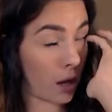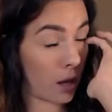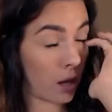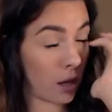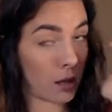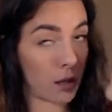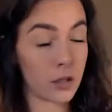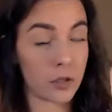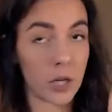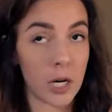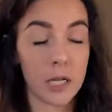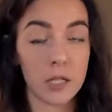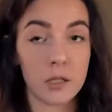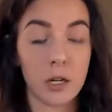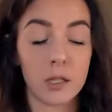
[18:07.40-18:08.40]
You're trying
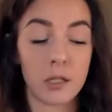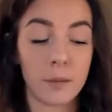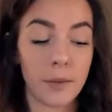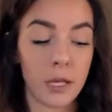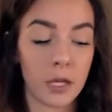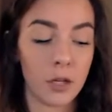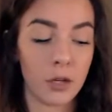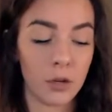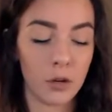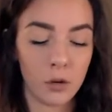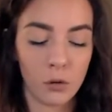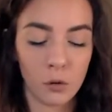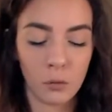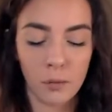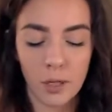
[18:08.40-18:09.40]
to start something
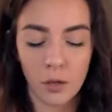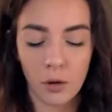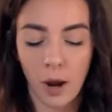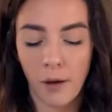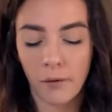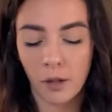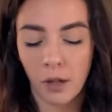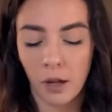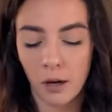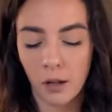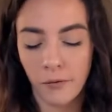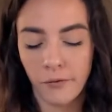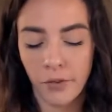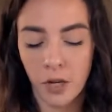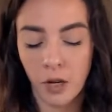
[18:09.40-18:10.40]
new, but you have a lot
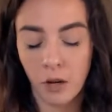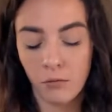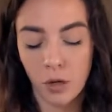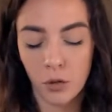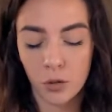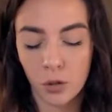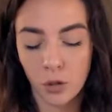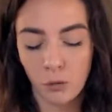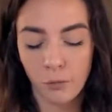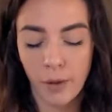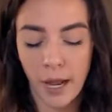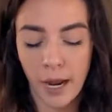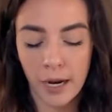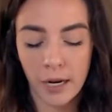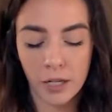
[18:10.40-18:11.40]
of emotional
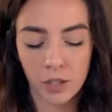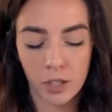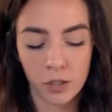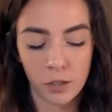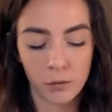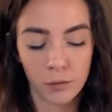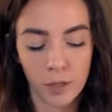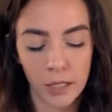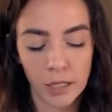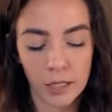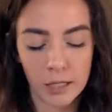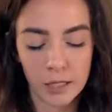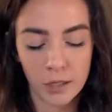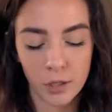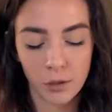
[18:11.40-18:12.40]
baggage that you're bringing
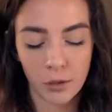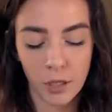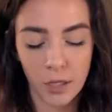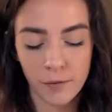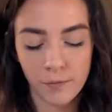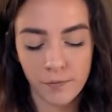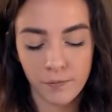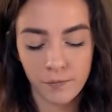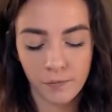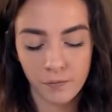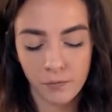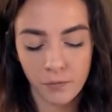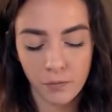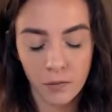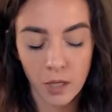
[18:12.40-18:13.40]
into it.
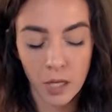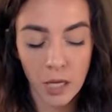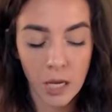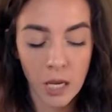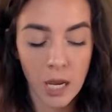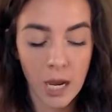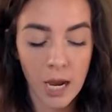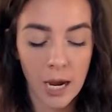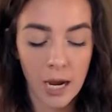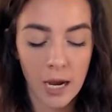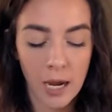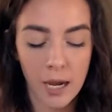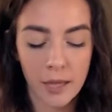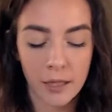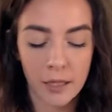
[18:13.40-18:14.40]

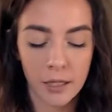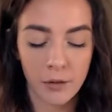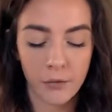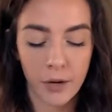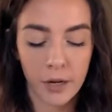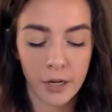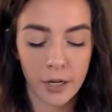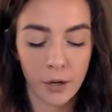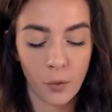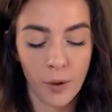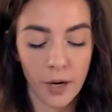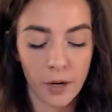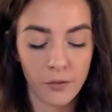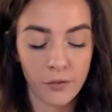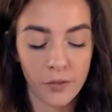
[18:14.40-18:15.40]
I think you're very
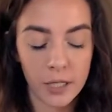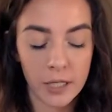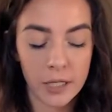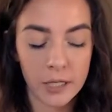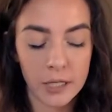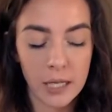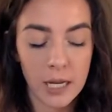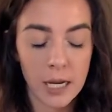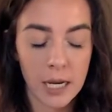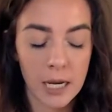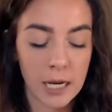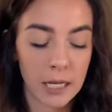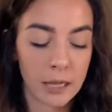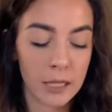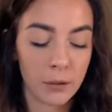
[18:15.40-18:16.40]
aware of this,
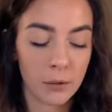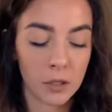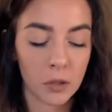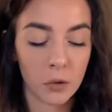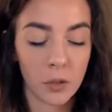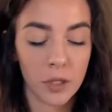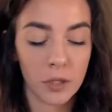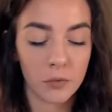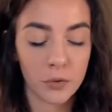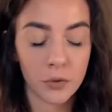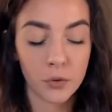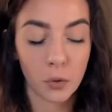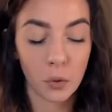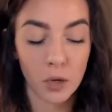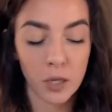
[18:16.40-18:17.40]
and I think with the Queen of
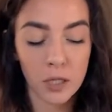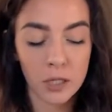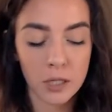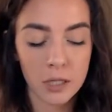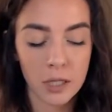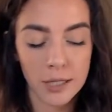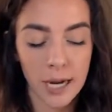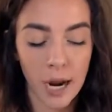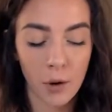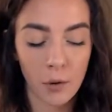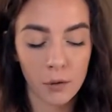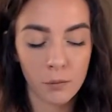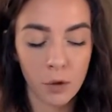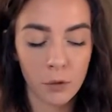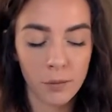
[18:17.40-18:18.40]
Swords, the
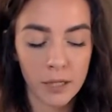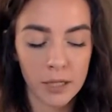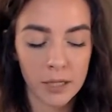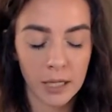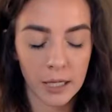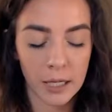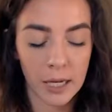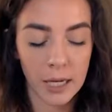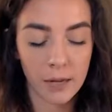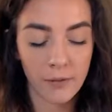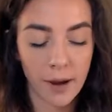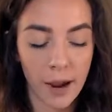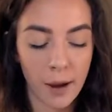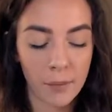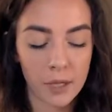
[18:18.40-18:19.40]
Tower moment that kind of
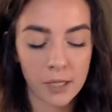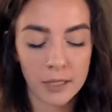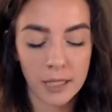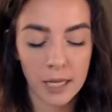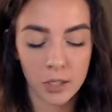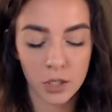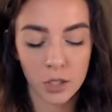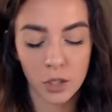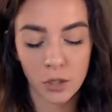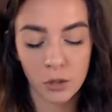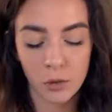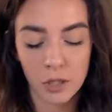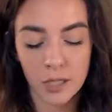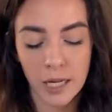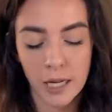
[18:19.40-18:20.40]
happens has to do
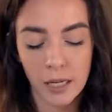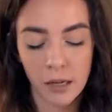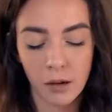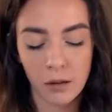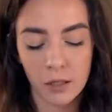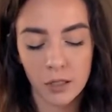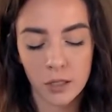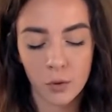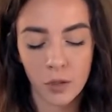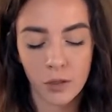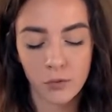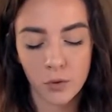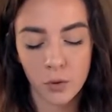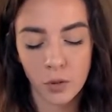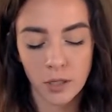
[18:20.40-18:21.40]
with taking on this Queen
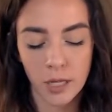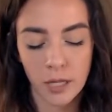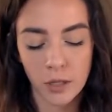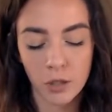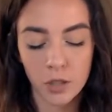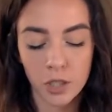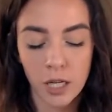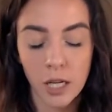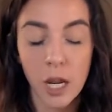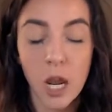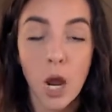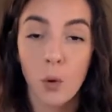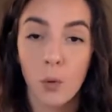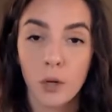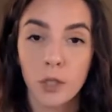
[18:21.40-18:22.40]
of Swords energy
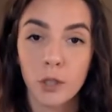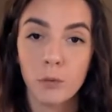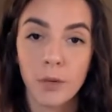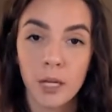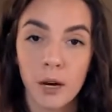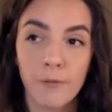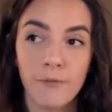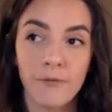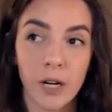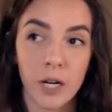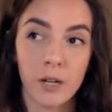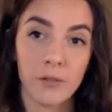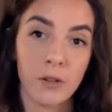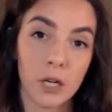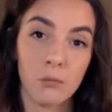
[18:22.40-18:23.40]
where you become very,
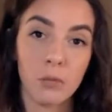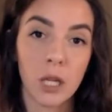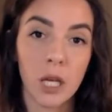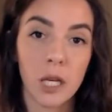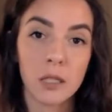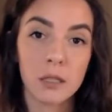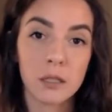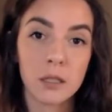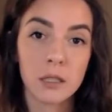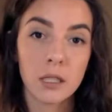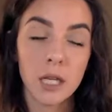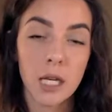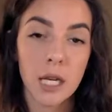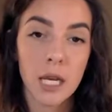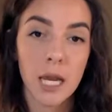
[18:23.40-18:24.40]
very blunt.
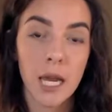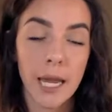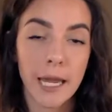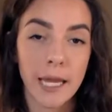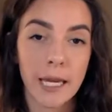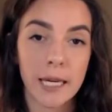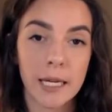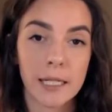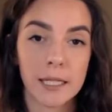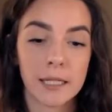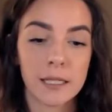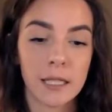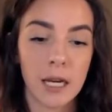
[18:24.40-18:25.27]
And